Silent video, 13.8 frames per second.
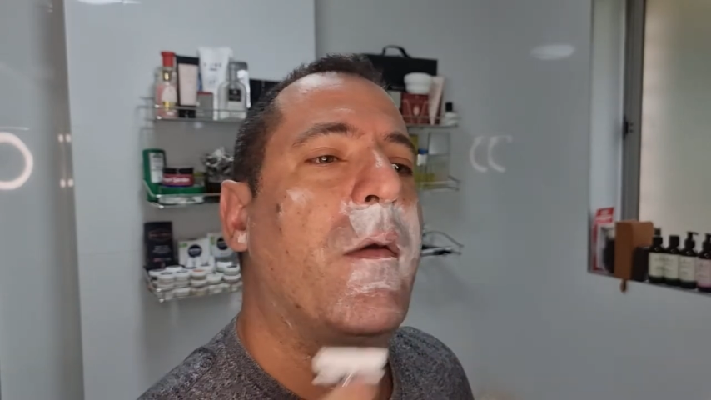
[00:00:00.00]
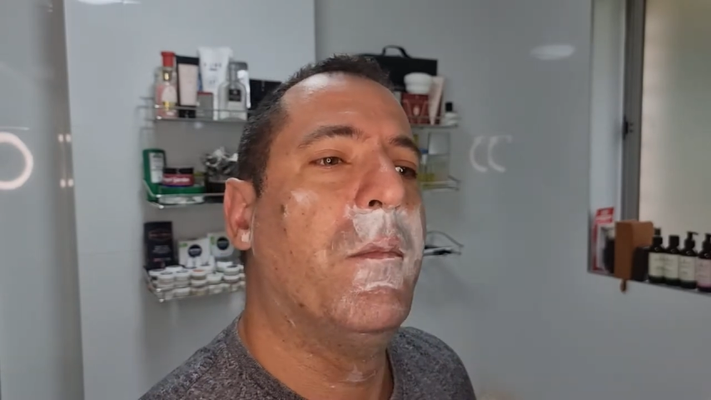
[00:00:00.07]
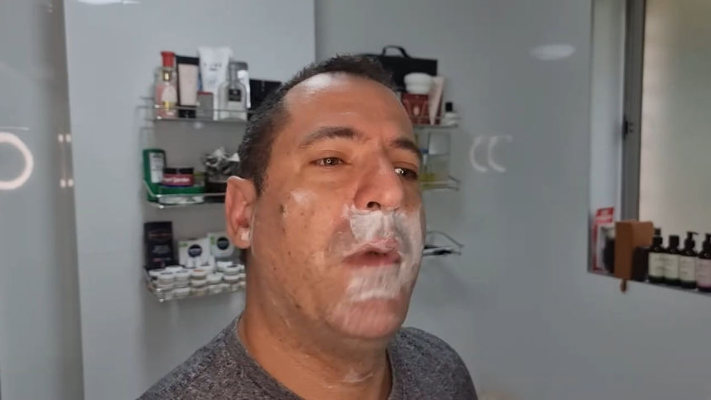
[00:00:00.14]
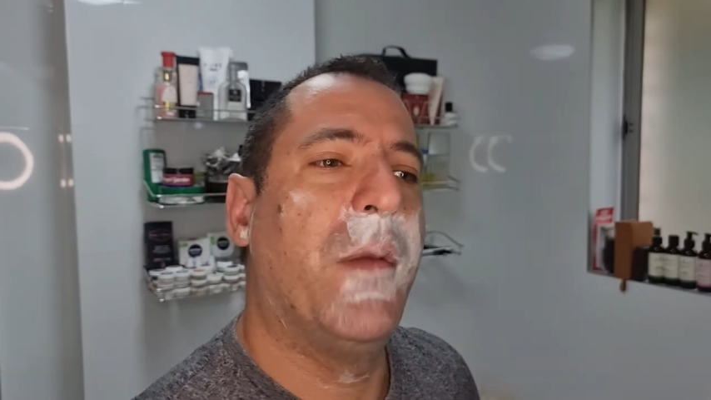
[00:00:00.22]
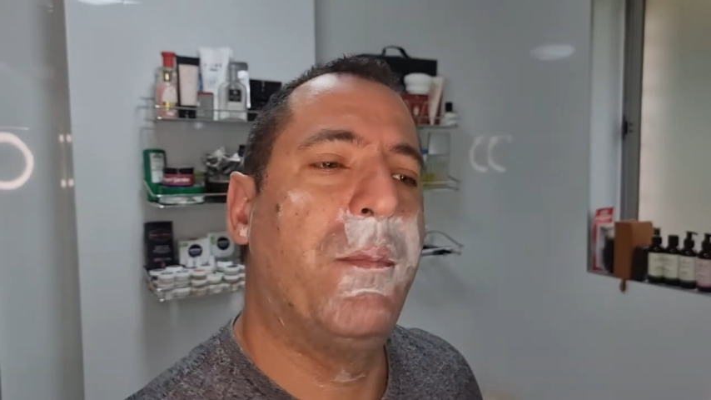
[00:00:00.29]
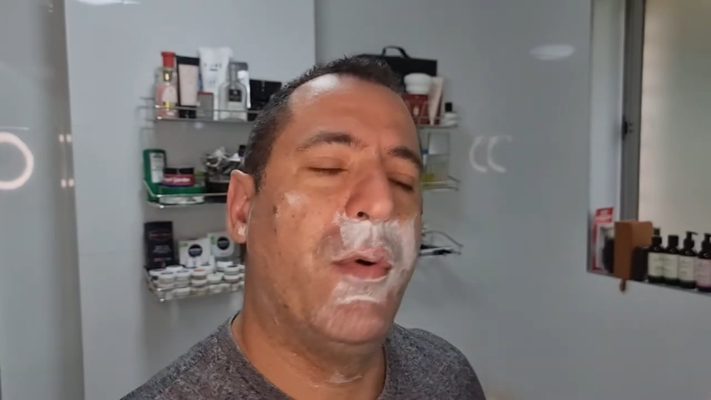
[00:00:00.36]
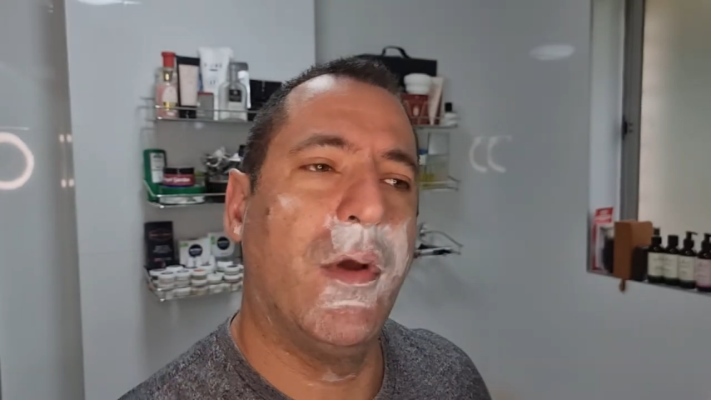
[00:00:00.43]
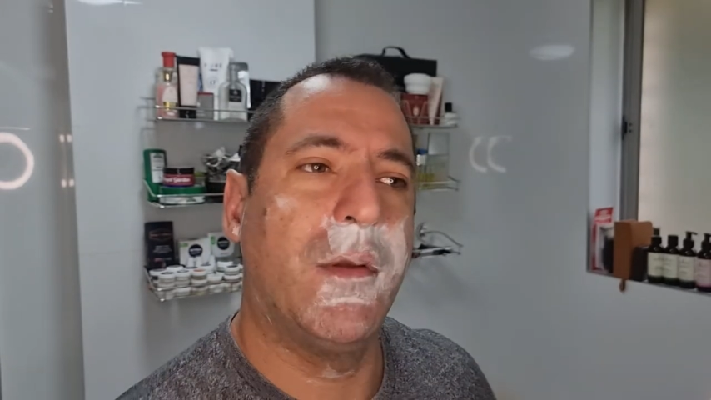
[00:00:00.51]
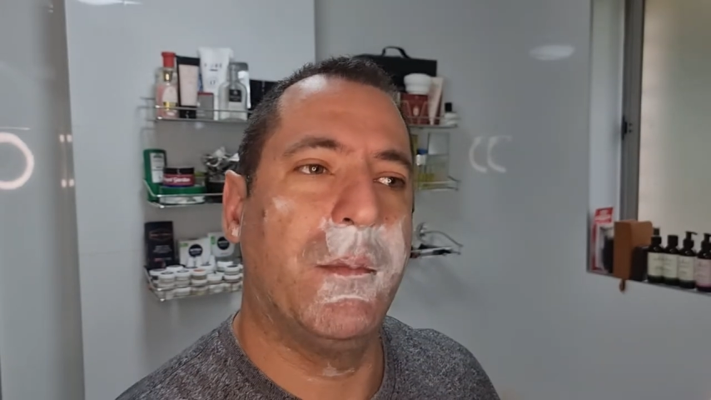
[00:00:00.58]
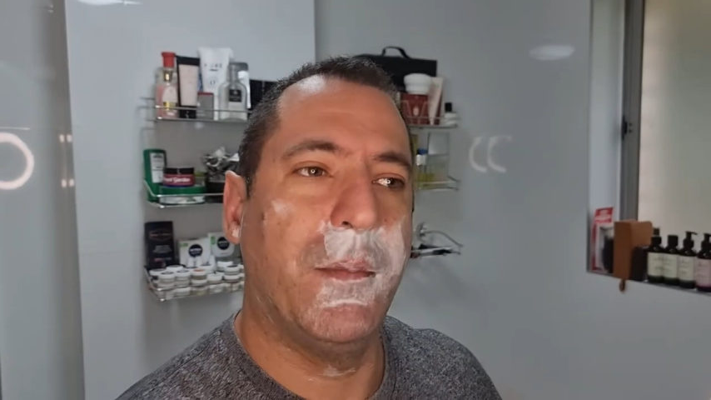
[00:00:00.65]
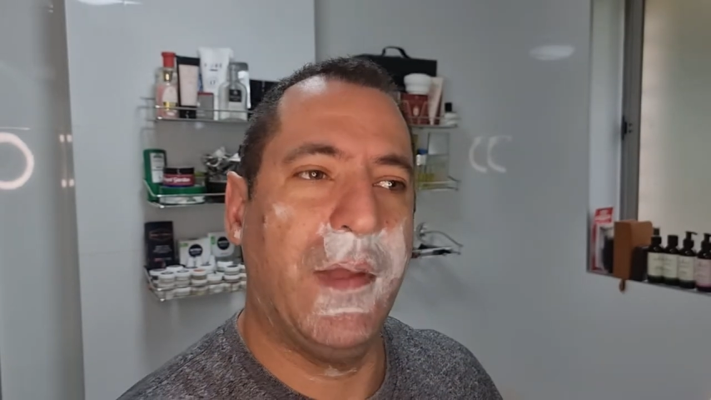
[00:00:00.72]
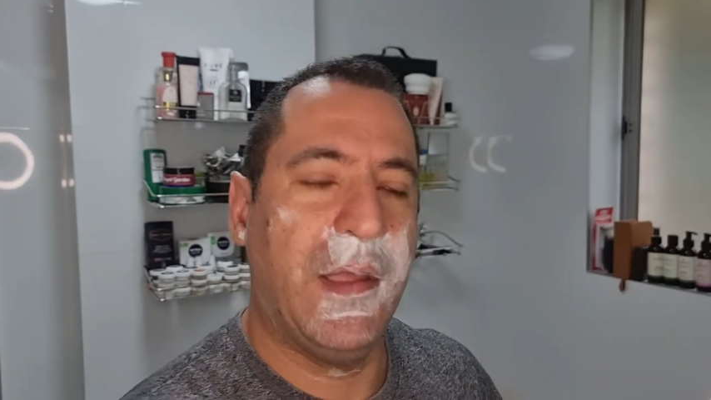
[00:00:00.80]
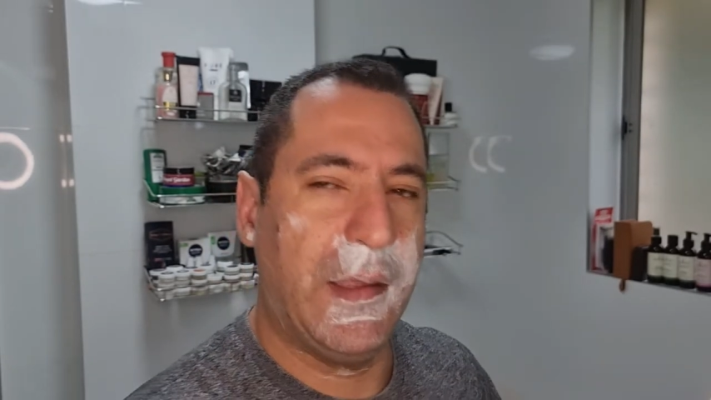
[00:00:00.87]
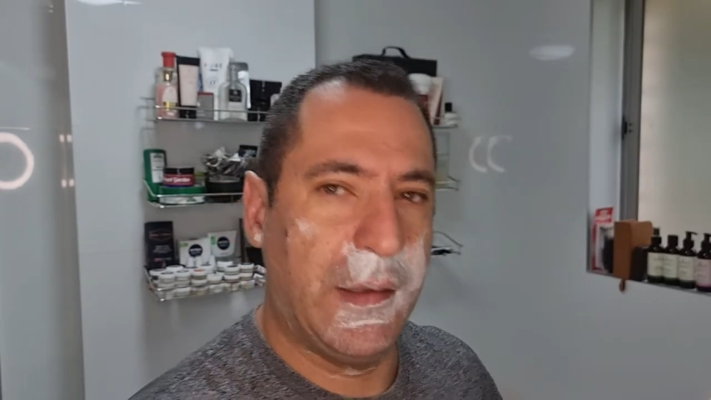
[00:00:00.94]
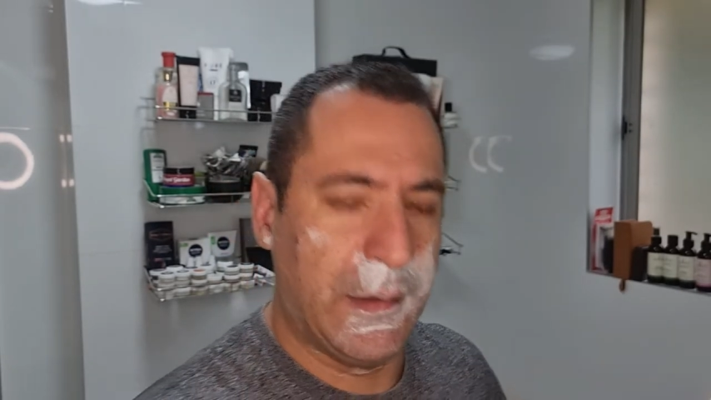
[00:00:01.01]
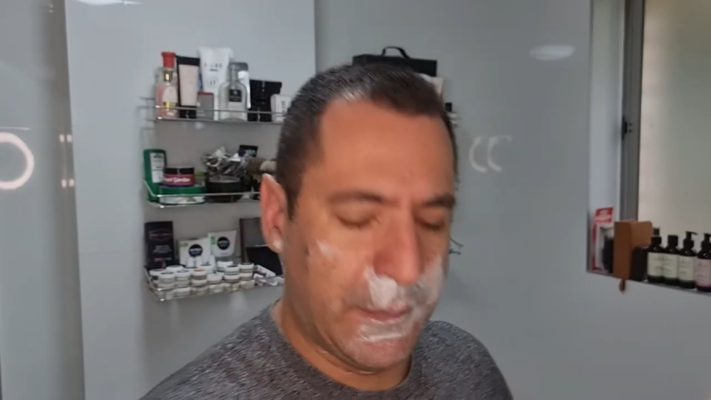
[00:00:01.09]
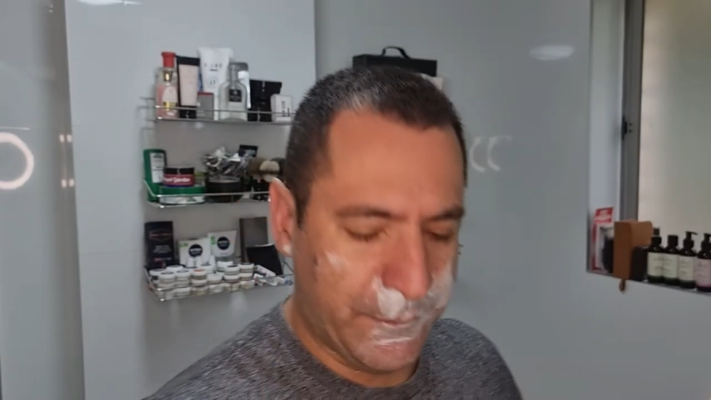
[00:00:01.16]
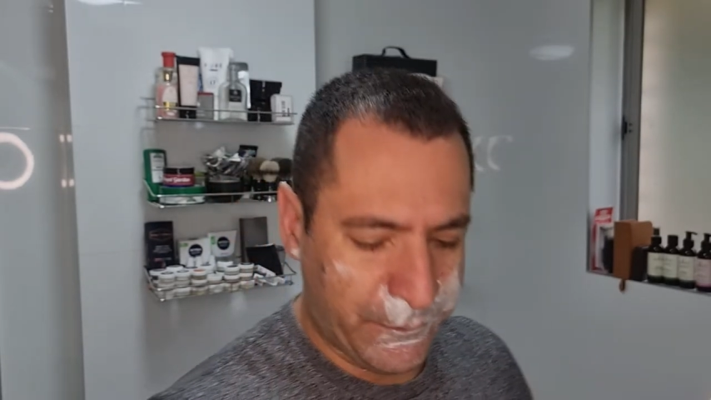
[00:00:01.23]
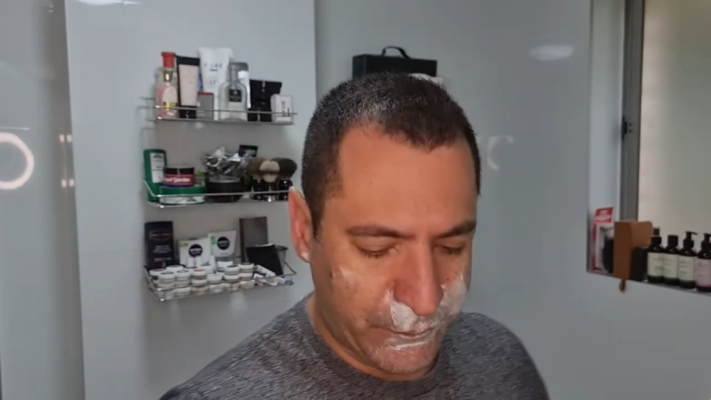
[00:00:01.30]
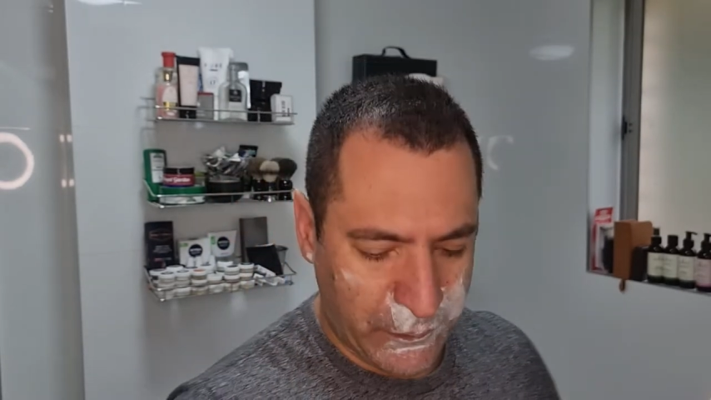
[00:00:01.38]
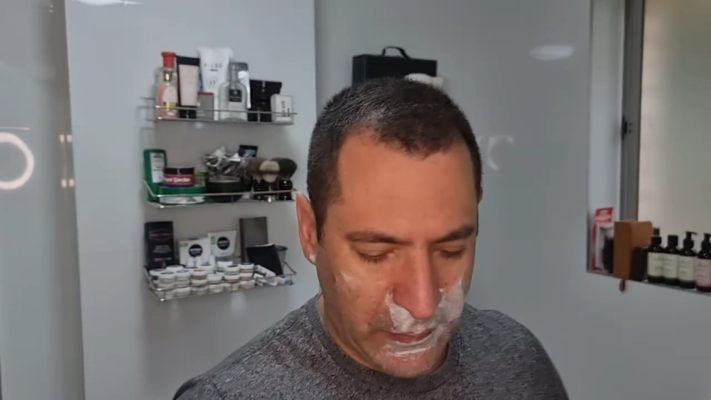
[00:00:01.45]
My point being
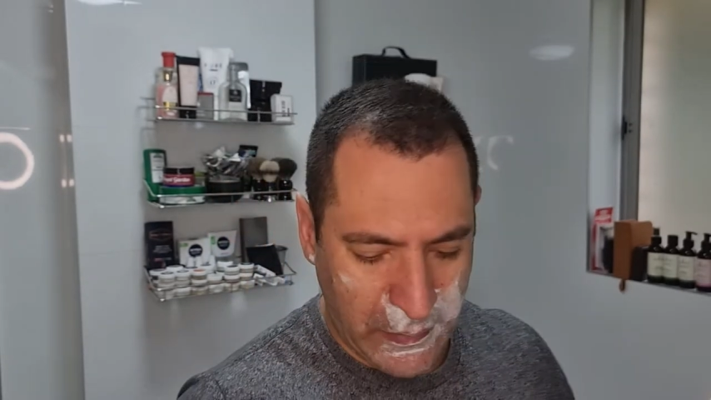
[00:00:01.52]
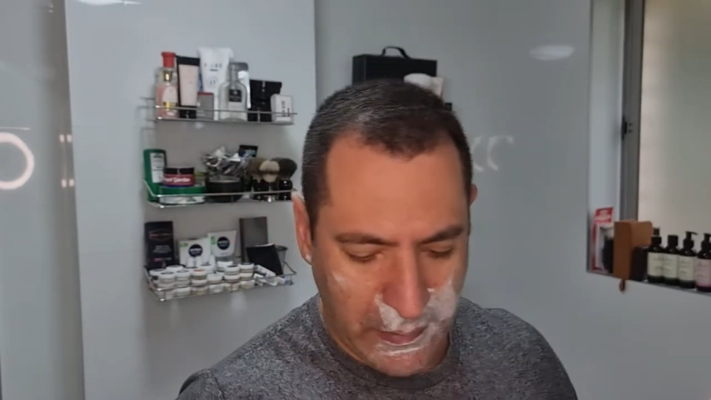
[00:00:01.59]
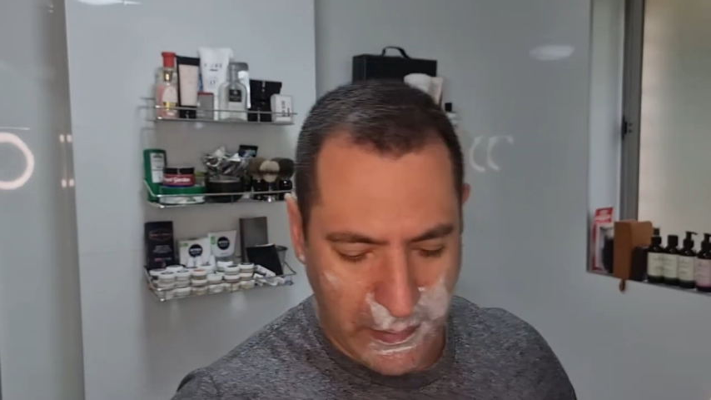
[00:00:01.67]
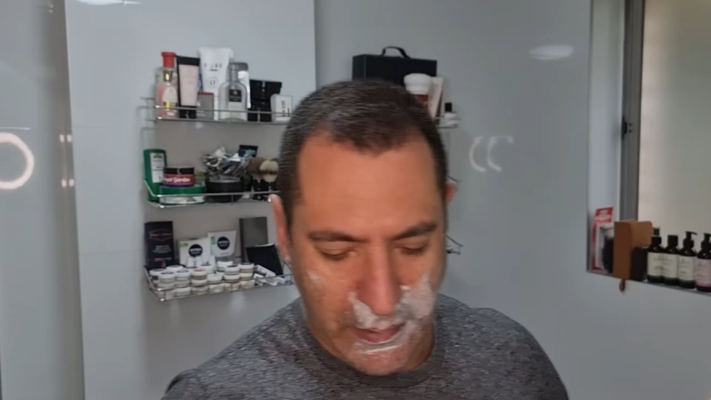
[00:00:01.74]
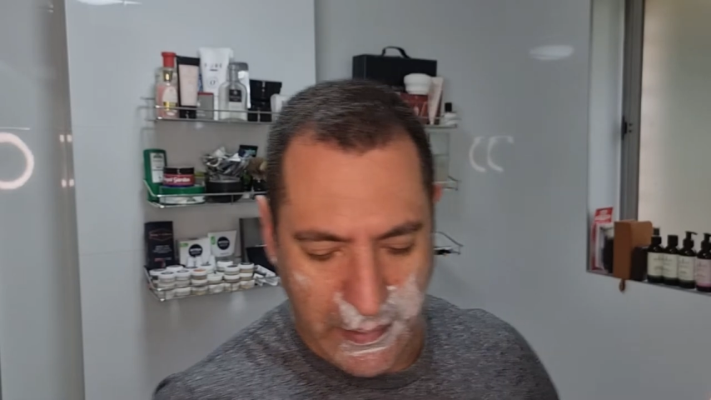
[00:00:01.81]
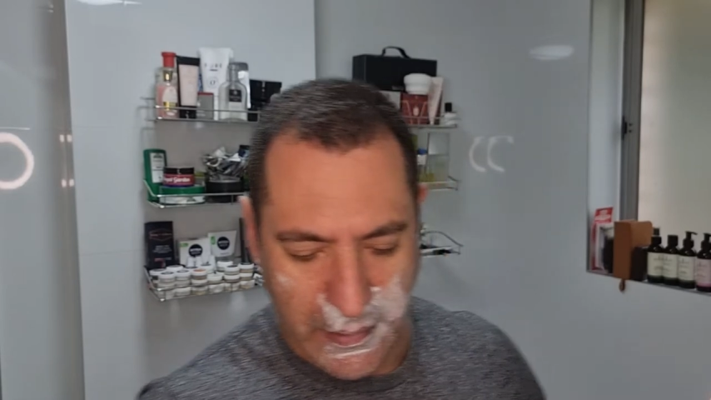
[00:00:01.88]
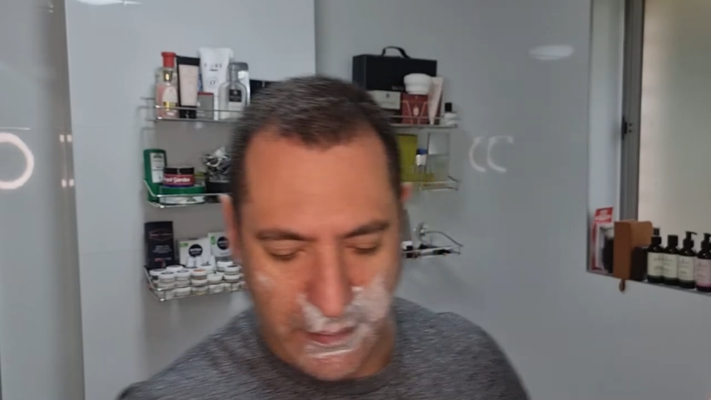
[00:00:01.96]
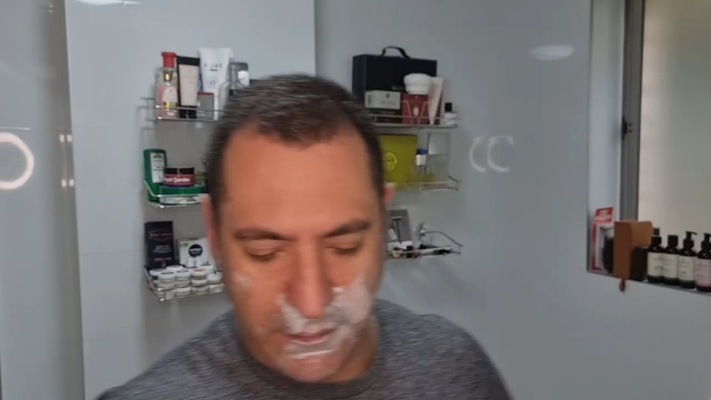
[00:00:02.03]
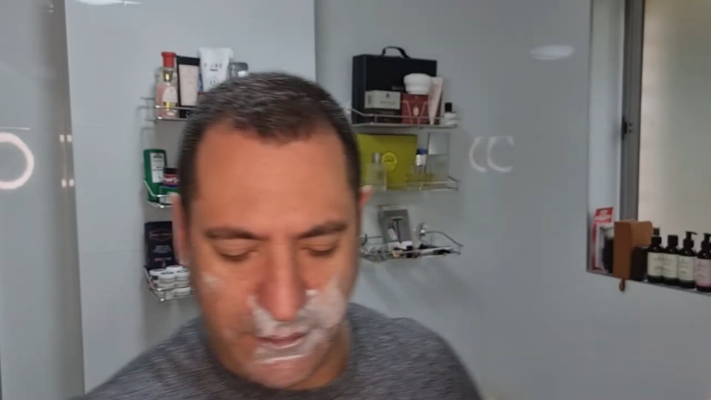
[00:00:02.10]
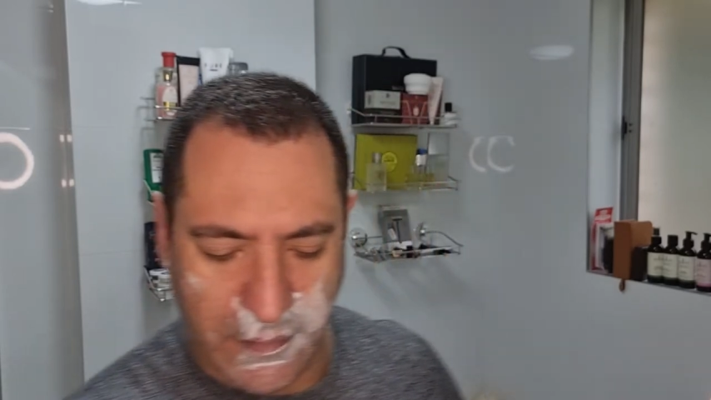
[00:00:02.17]
is